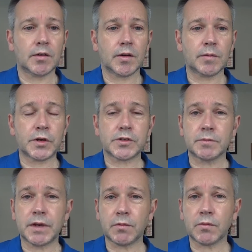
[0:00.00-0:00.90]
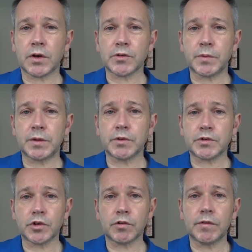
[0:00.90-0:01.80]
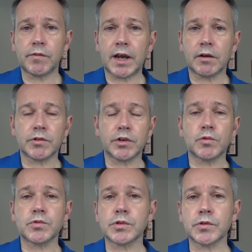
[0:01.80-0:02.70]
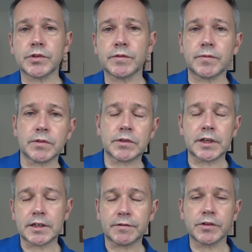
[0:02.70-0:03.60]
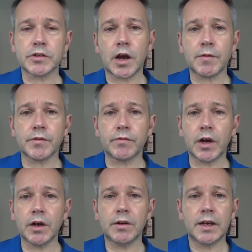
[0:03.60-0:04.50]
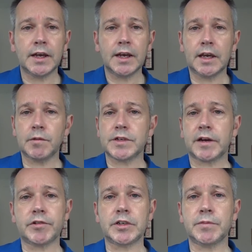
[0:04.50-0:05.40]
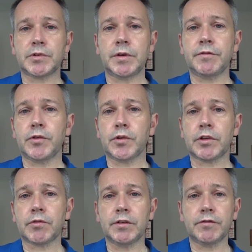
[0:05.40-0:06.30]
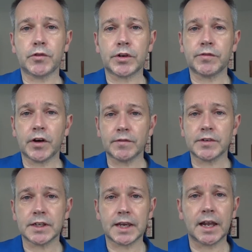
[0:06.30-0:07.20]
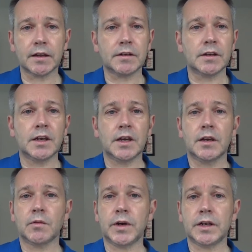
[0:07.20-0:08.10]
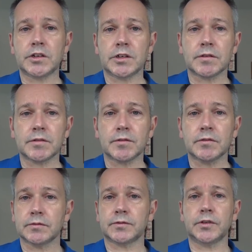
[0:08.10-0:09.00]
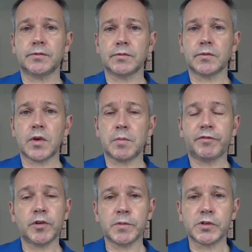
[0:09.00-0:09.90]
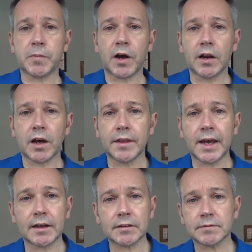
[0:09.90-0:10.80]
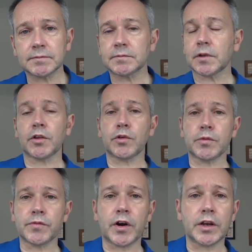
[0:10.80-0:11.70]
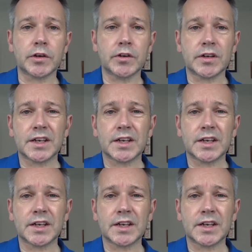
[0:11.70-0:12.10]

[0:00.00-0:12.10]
I must admit, whilst we were touring around doing all sorts of different types of road, it was averaging between 43 and 45 to the gallon, which for a performance bike like that I thought was very good.